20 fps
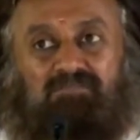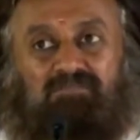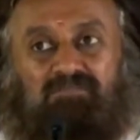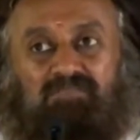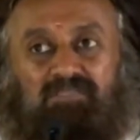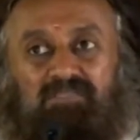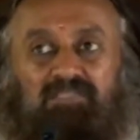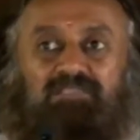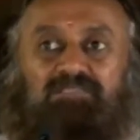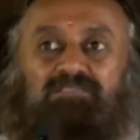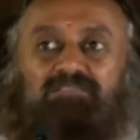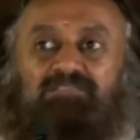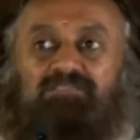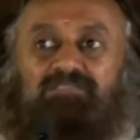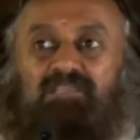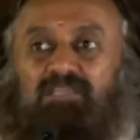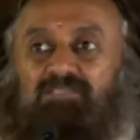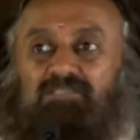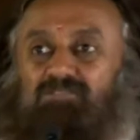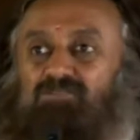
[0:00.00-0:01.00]
there is
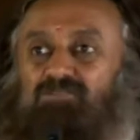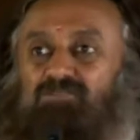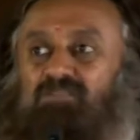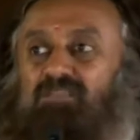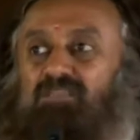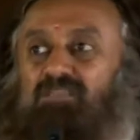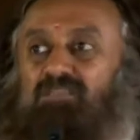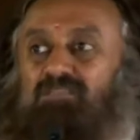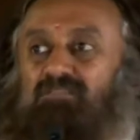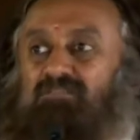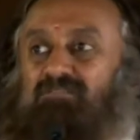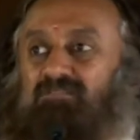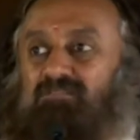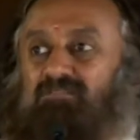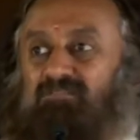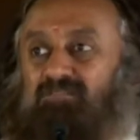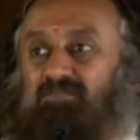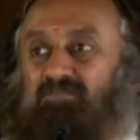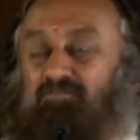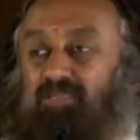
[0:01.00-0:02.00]
naturally
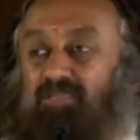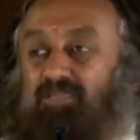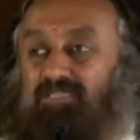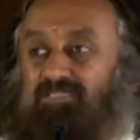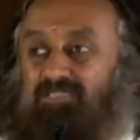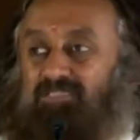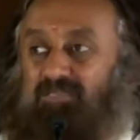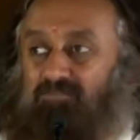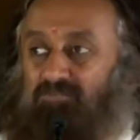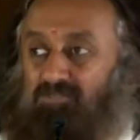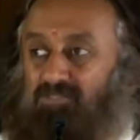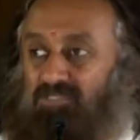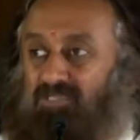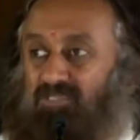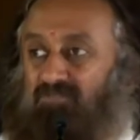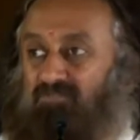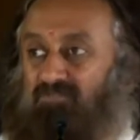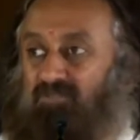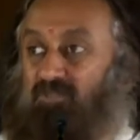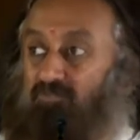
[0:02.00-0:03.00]
the
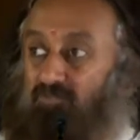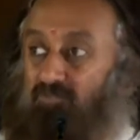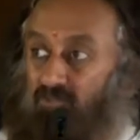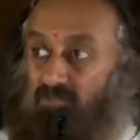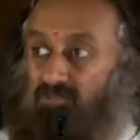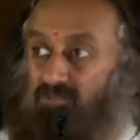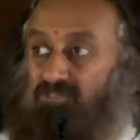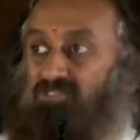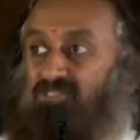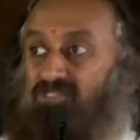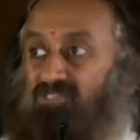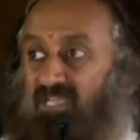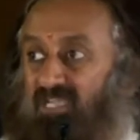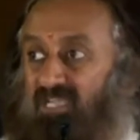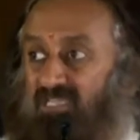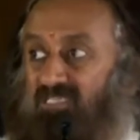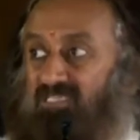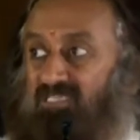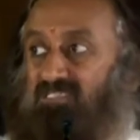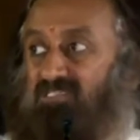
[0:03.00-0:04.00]
perception from both
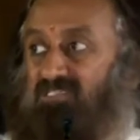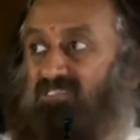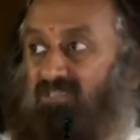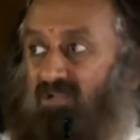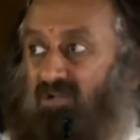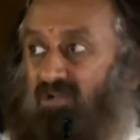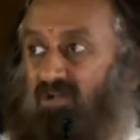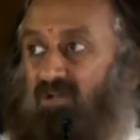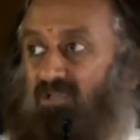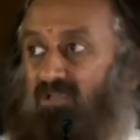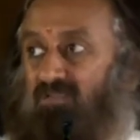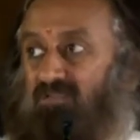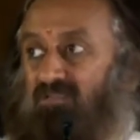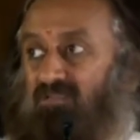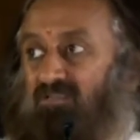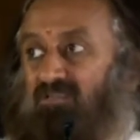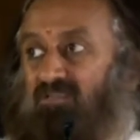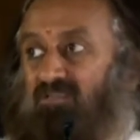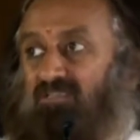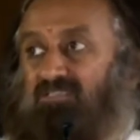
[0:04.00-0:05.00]
sides are
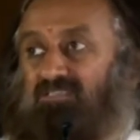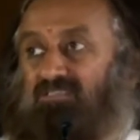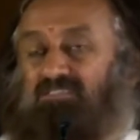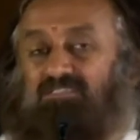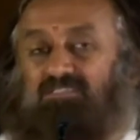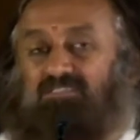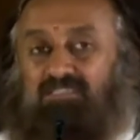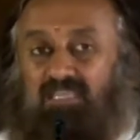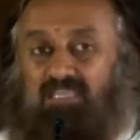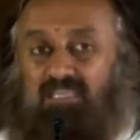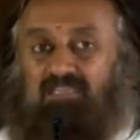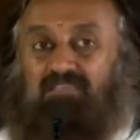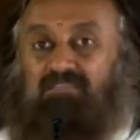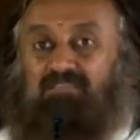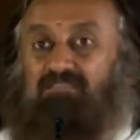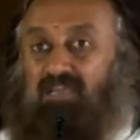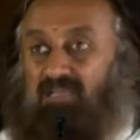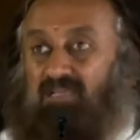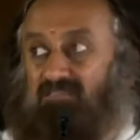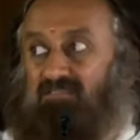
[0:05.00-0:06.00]

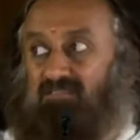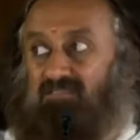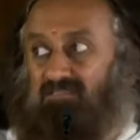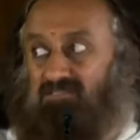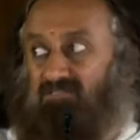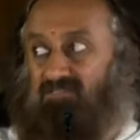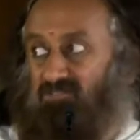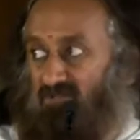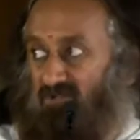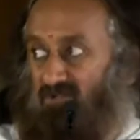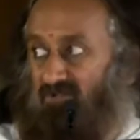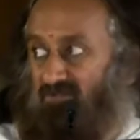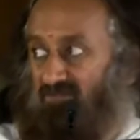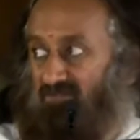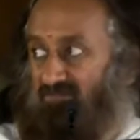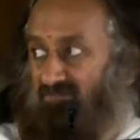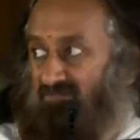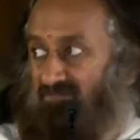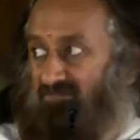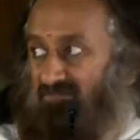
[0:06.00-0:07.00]
saying the other is
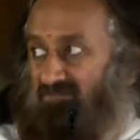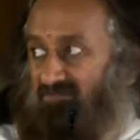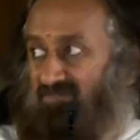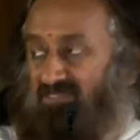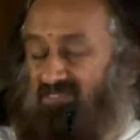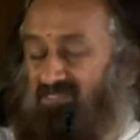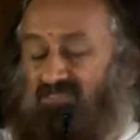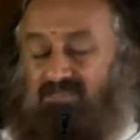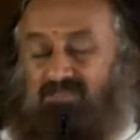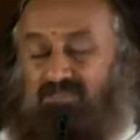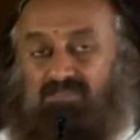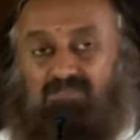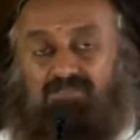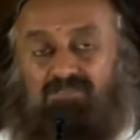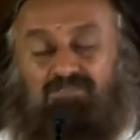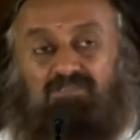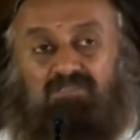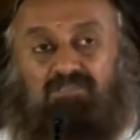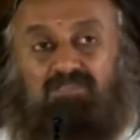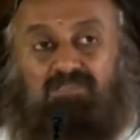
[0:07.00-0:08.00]
wrong.
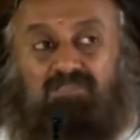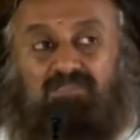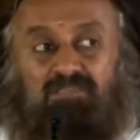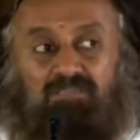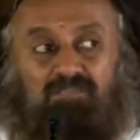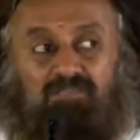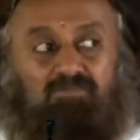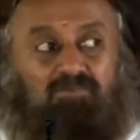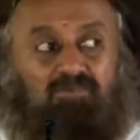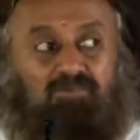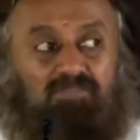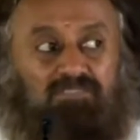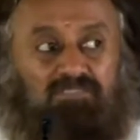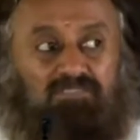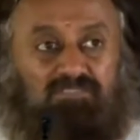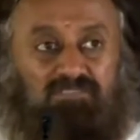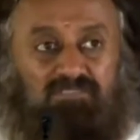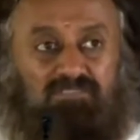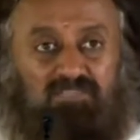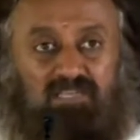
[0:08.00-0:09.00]
So, here what
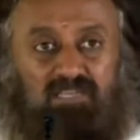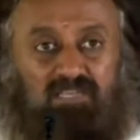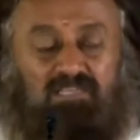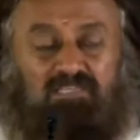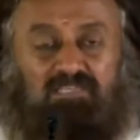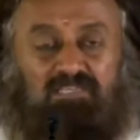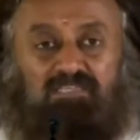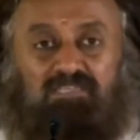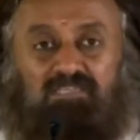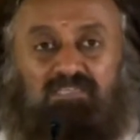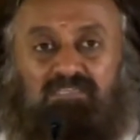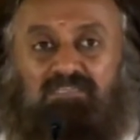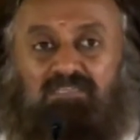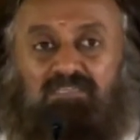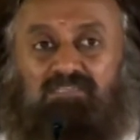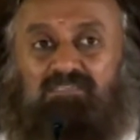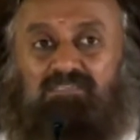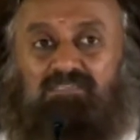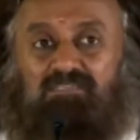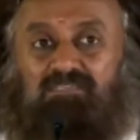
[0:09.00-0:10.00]
is really
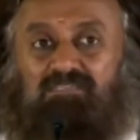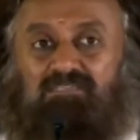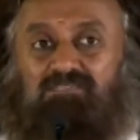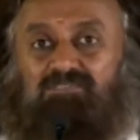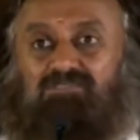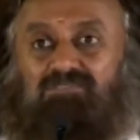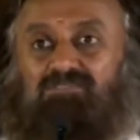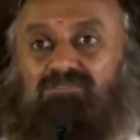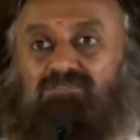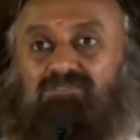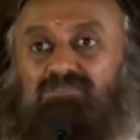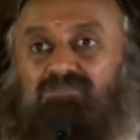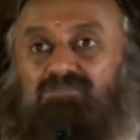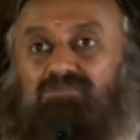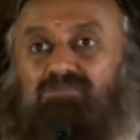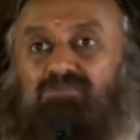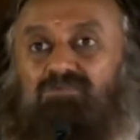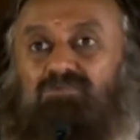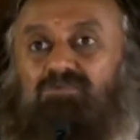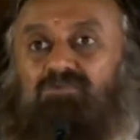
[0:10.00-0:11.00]
needed is
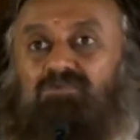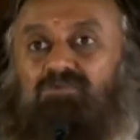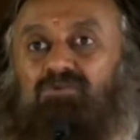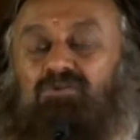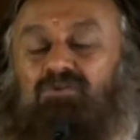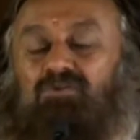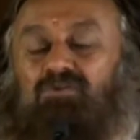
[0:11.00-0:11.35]
to